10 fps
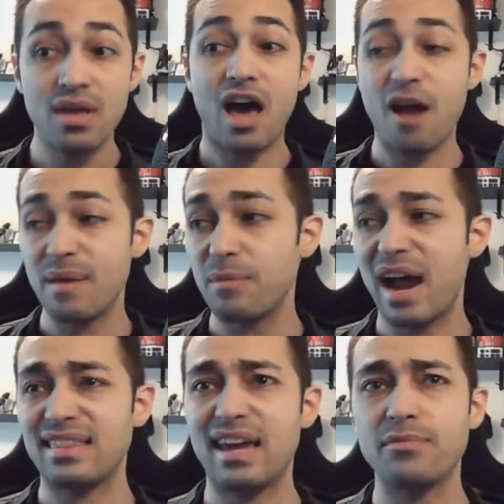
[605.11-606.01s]
I remember, I
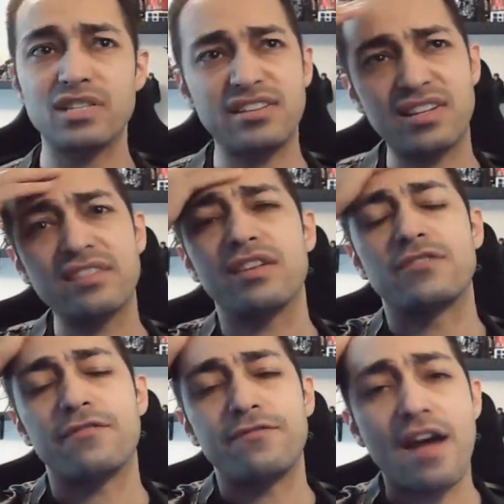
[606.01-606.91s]
think I was listening to
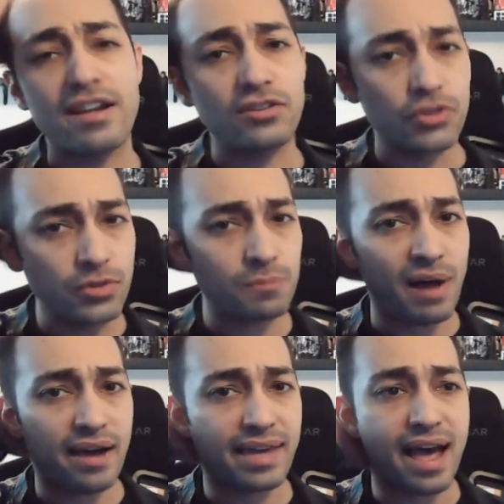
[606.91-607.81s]
Defining Duke's
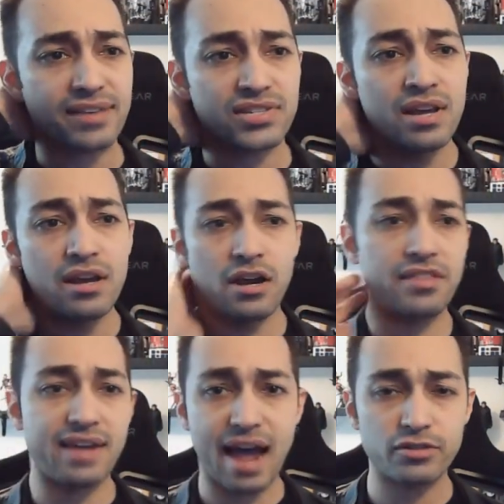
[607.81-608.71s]
podcast, uh, the
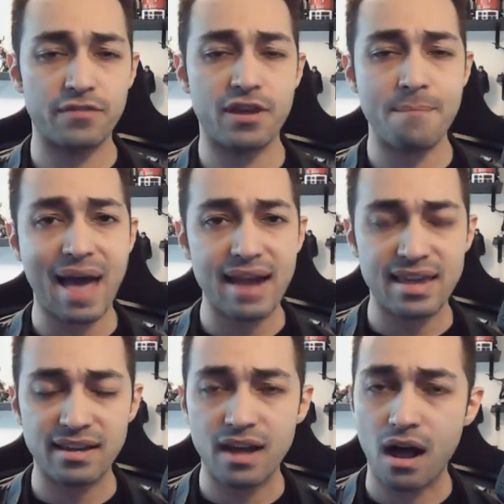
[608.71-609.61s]
guys over there, Maddie
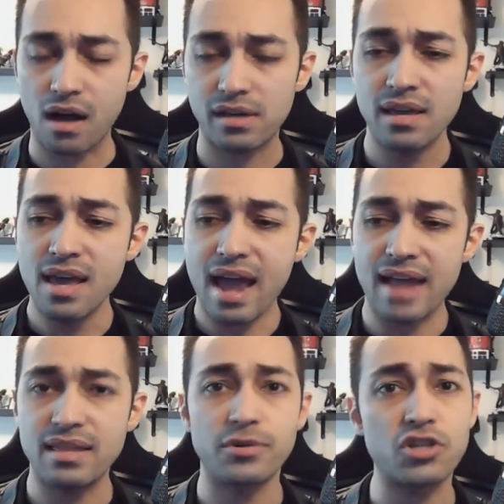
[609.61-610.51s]
and Cog, and
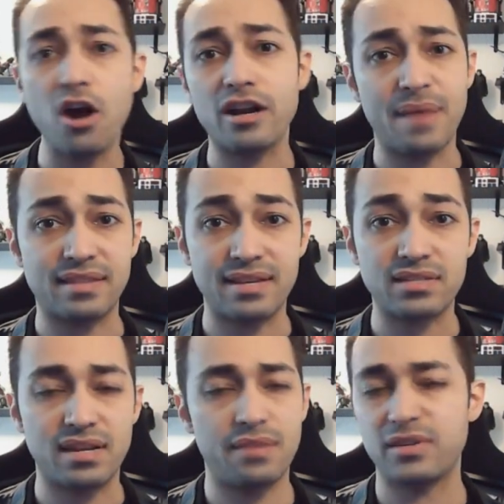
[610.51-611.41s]
they were talking about this,
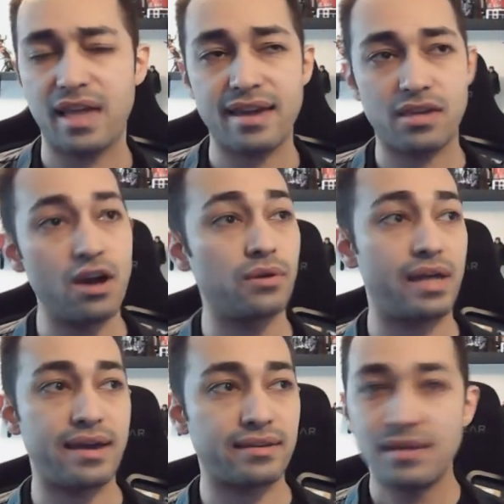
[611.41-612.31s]
and they were like, yo,
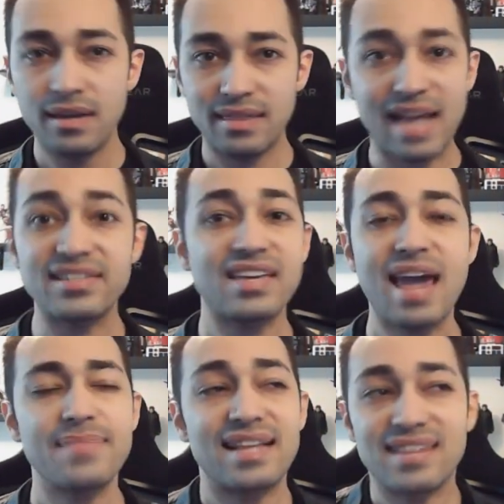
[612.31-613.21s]
like, that's a game
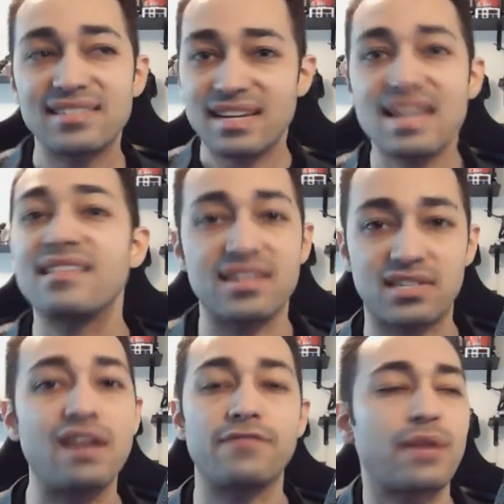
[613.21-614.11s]
that doesn't need this
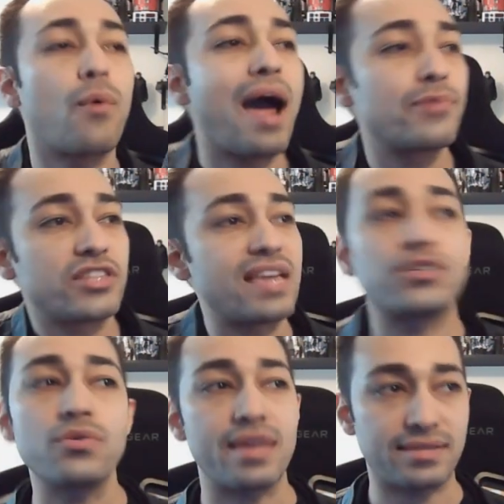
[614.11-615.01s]
stuff. Like, why would they
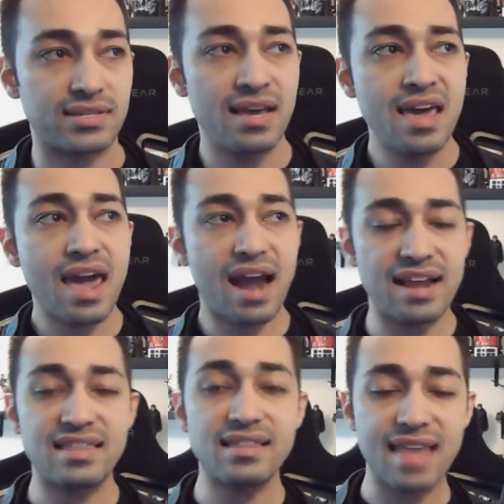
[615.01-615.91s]
do this? And I
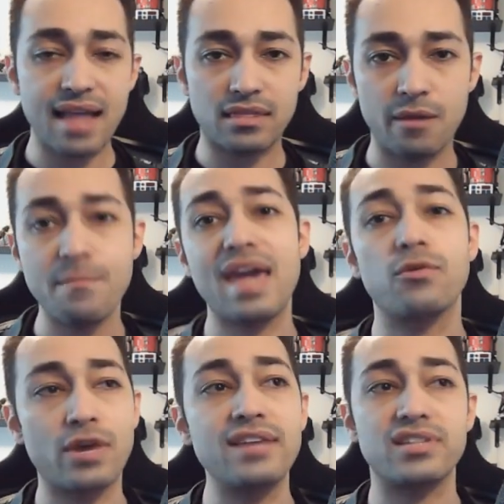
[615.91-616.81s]
think that the main
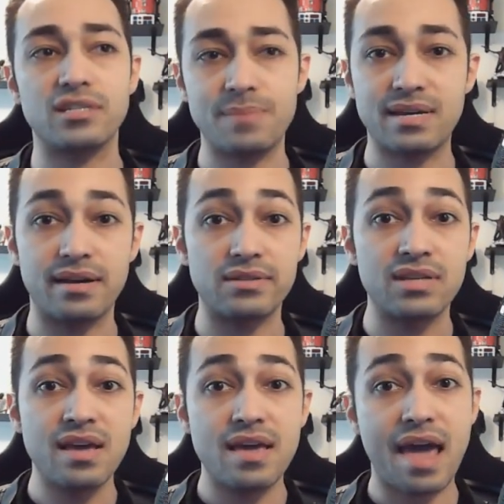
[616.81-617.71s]
reason is because
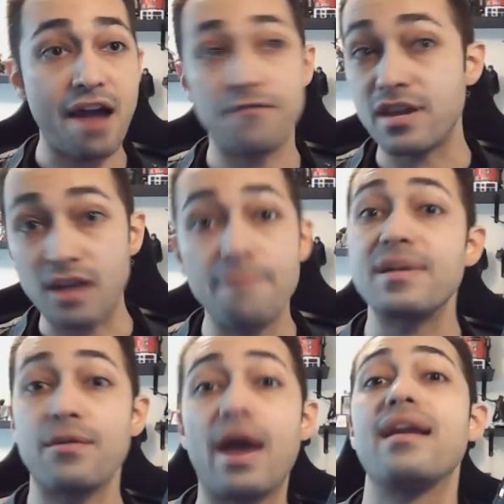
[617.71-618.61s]
every company
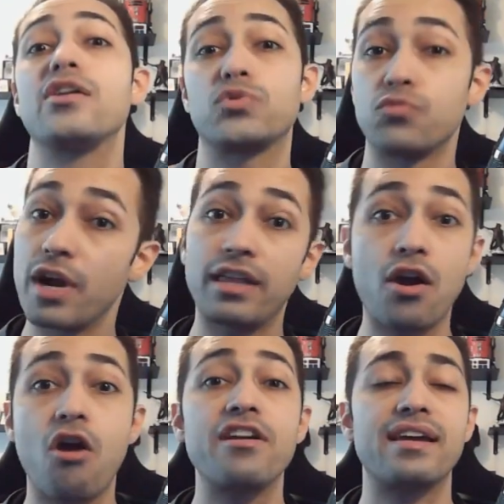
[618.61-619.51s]
right now is really
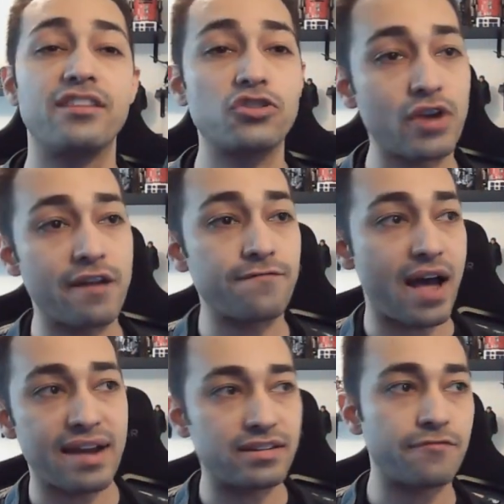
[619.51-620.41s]
hurting, and they're trying to
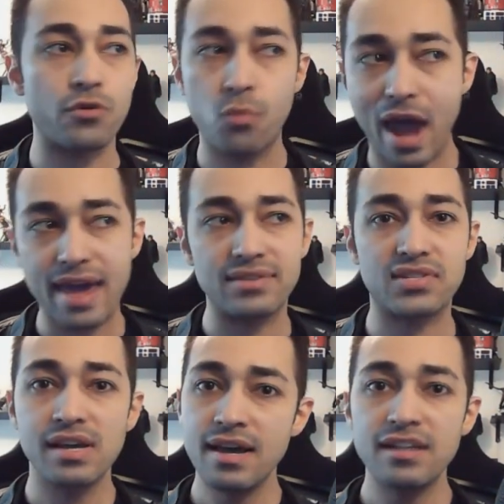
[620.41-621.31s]
find different ways
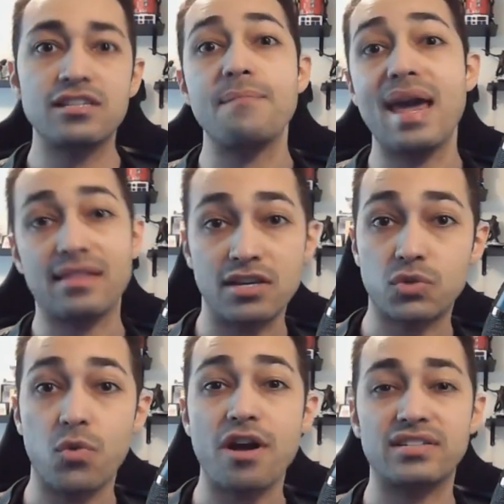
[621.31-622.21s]
to make this
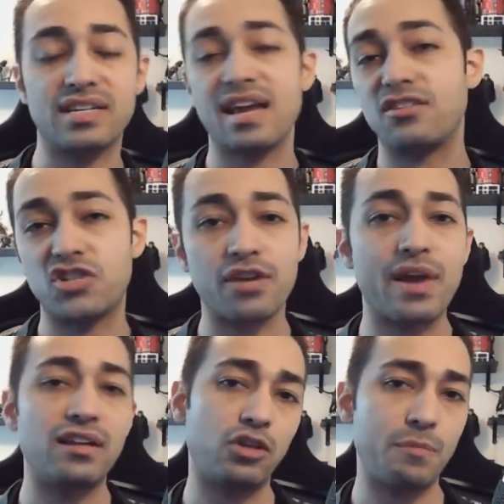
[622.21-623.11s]
work, to get
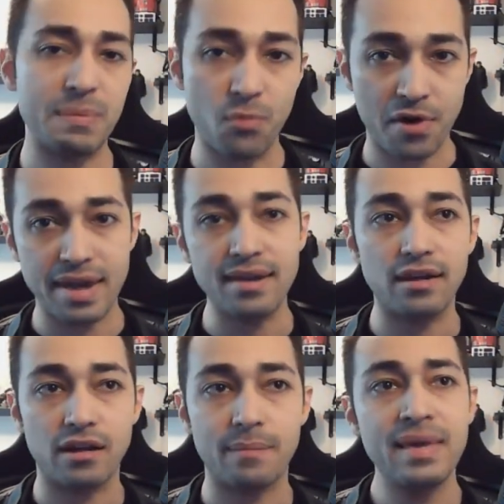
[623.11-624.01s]
generate a little bit more
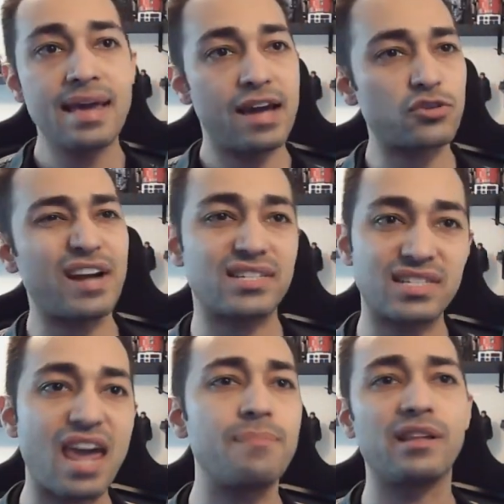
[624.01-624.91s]
income and try to
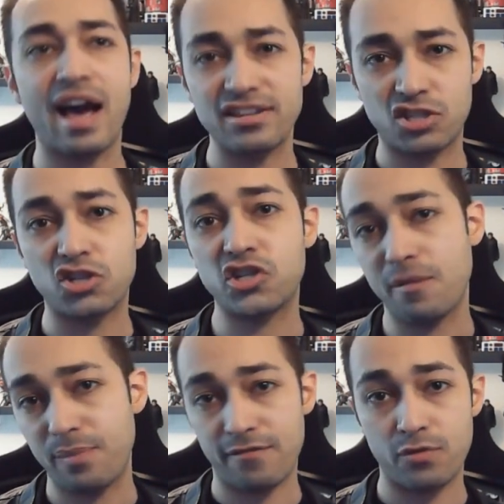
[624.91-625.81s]
stabilize the
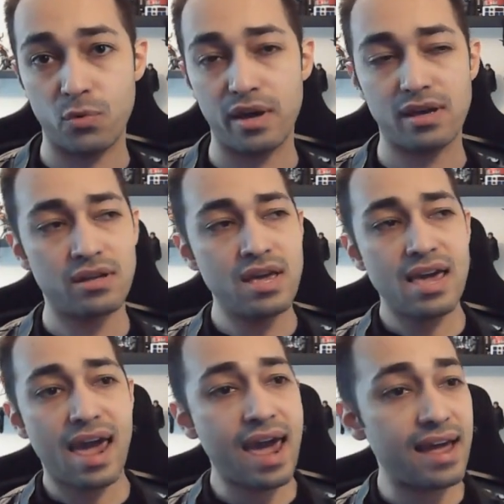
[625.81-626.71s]
ship, if you will.
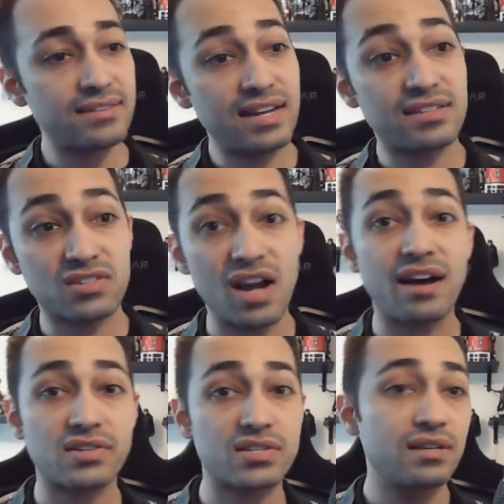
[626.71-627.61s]
And it
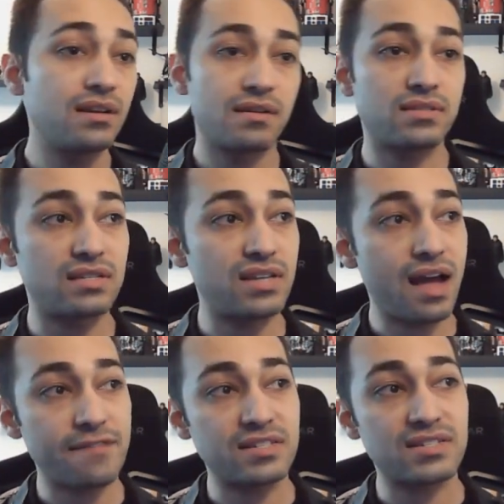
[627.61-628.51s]
sucks to, to
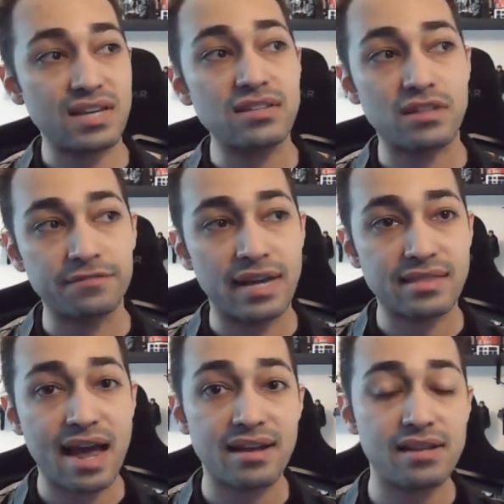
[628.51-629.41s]
have to see stuff like
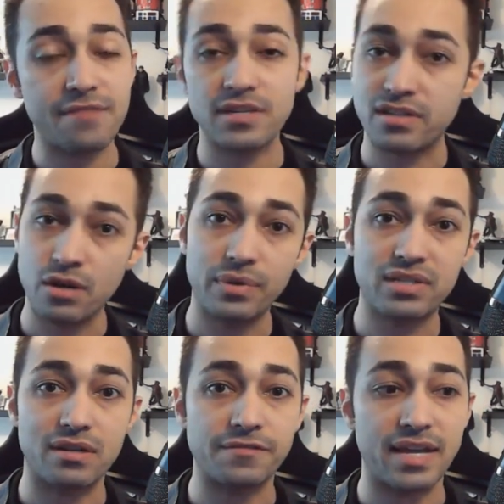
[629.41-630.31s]
that and have to deal with
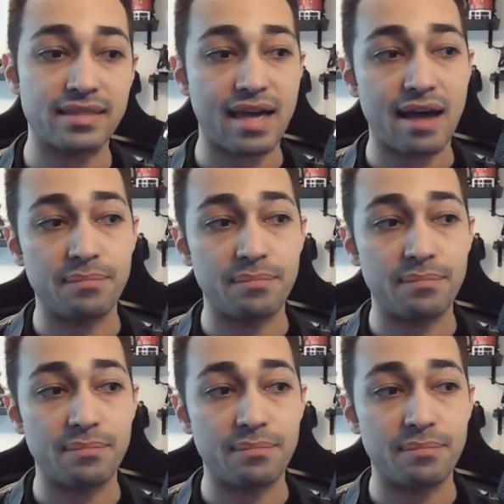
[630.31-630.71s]
stuff like that.